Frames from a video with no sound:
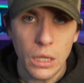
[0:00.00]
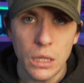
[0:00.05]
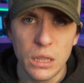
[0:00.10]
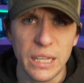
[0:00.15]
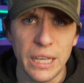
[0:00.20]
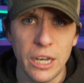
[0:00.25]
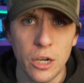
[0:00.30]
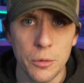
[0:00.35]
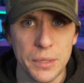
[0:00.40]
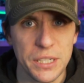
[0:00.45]

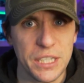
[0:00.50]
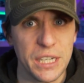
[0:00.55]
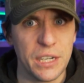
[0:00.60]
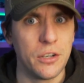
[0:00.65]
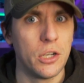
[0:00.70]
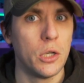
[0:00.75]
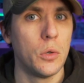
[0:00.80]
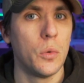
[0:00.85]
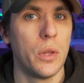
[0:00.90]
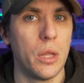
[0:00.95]
leader
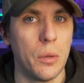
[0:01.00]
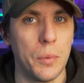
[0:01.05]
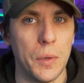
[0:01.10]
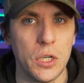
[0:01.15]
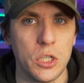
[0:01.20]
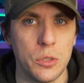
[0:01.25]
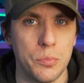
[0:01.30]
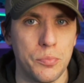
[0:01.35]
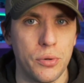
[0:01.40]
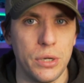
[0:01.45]
material with a
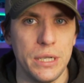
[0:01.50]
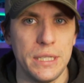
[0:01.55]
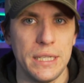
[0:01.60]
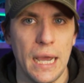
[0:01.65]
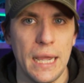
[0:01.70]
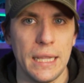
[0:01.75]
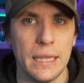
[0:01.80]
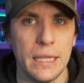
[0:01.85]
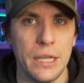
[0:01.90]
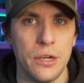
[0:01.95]
bunch of
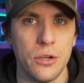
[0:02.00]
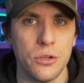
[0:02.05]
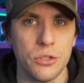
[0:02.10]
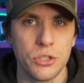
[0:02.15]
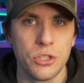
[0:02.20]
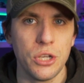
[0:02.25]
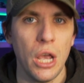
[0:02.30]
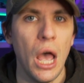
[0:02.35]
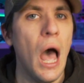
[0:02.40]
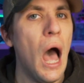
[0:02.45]
pre-tied
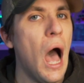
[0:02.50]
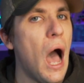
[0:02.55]
leaders.